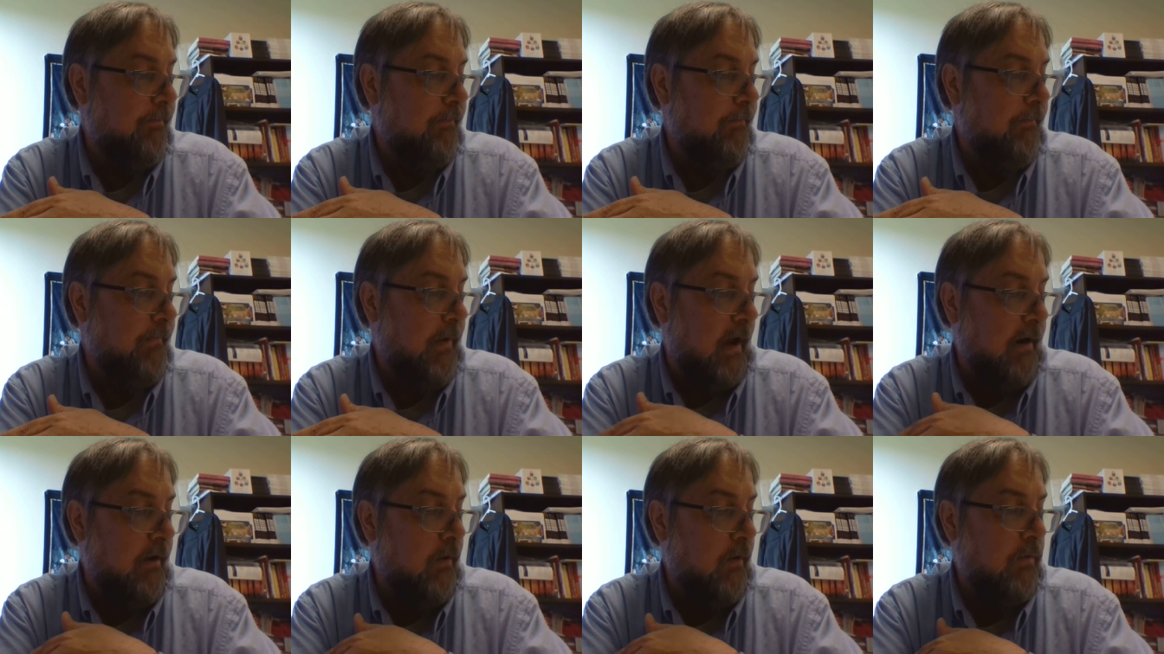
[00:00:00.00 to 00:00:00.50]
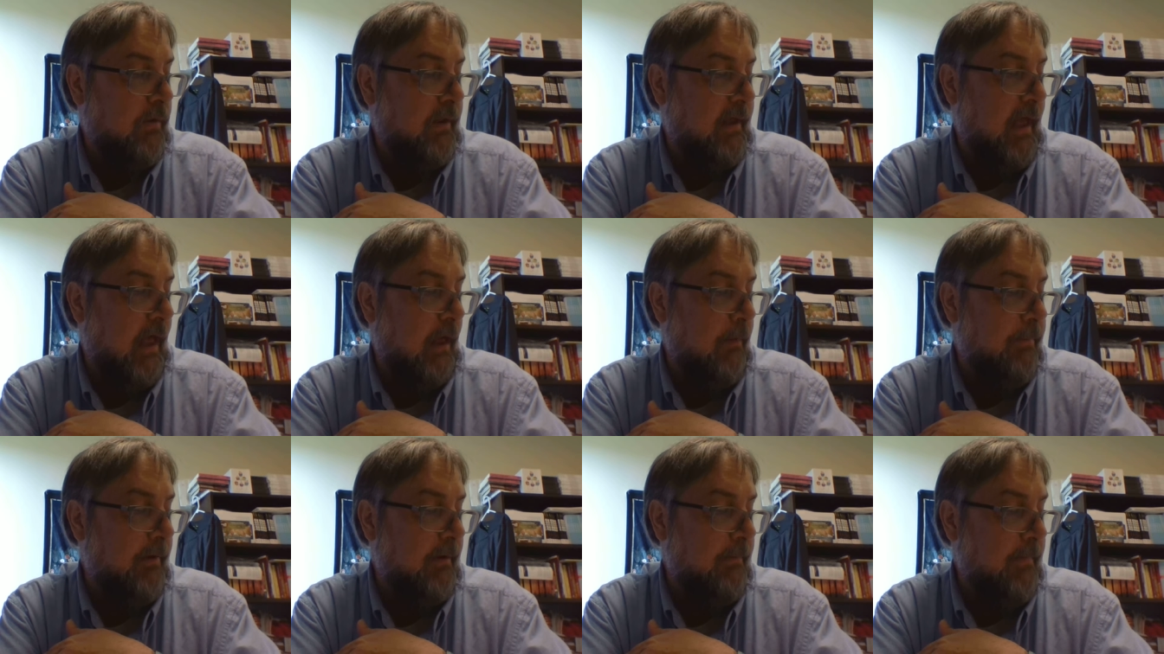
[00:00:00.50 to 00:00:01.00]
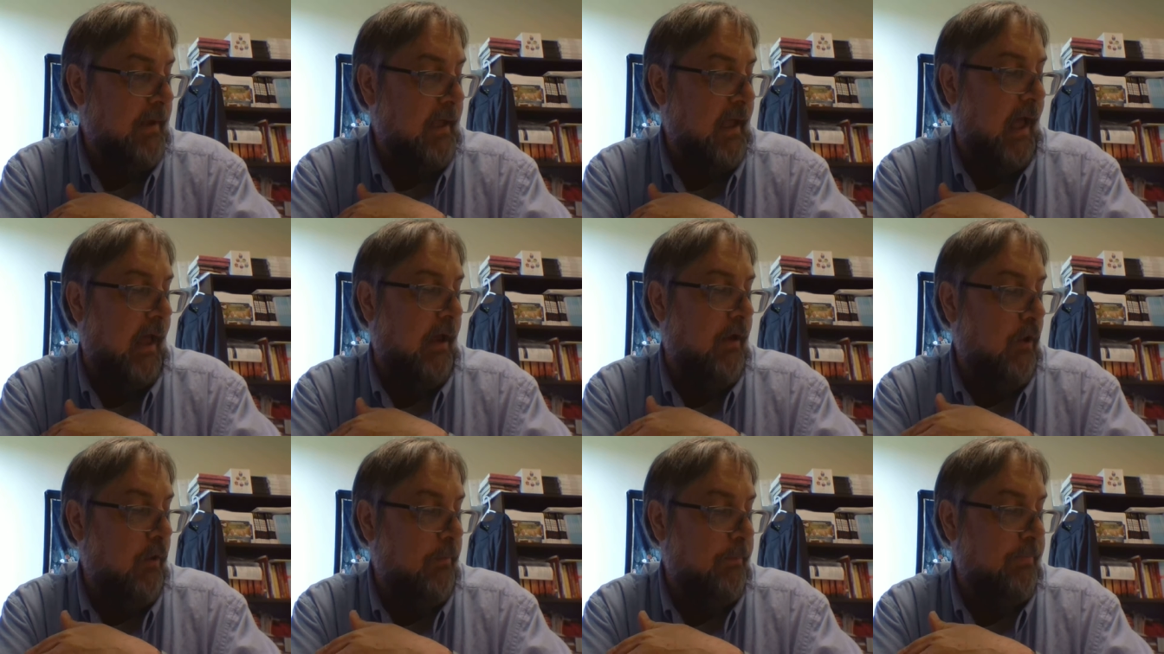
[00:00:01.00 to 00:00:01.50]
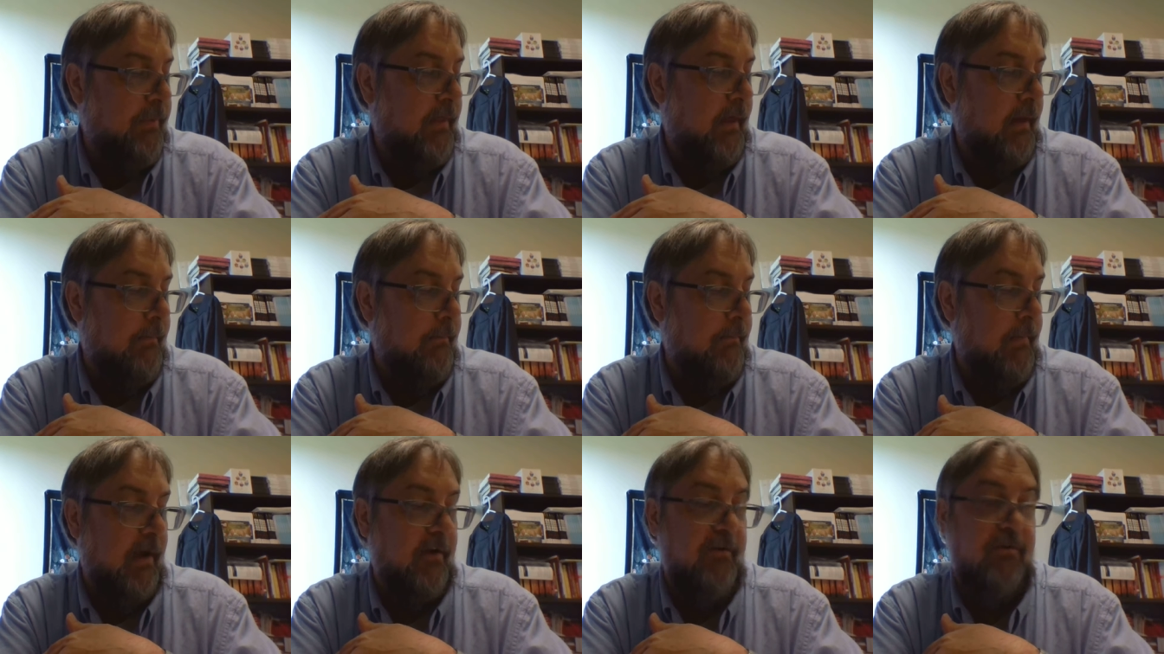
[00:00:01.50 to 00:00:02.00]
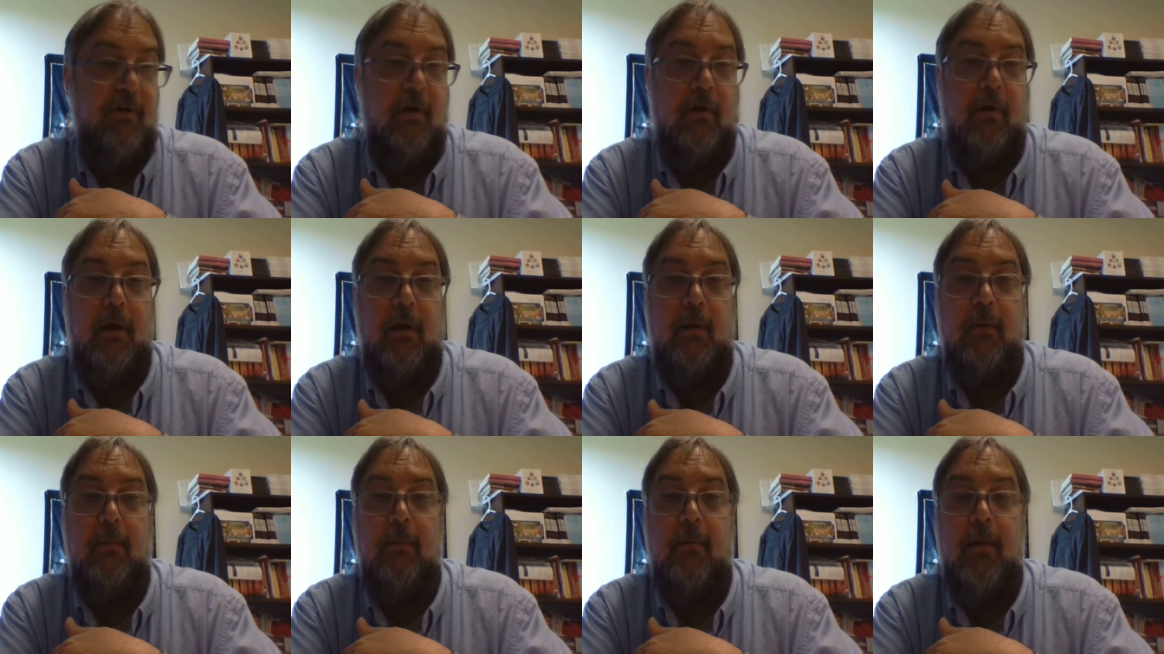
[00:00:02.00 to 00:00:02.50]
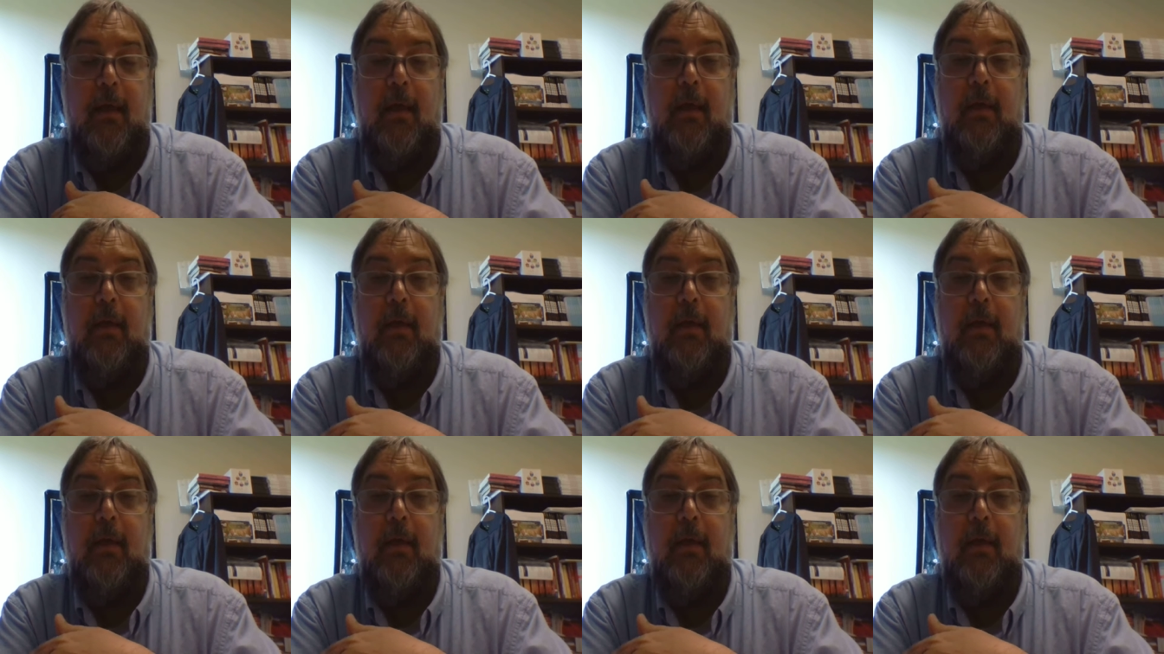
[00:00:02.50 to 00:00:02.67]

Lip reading: not only helping me, I hope that my sharing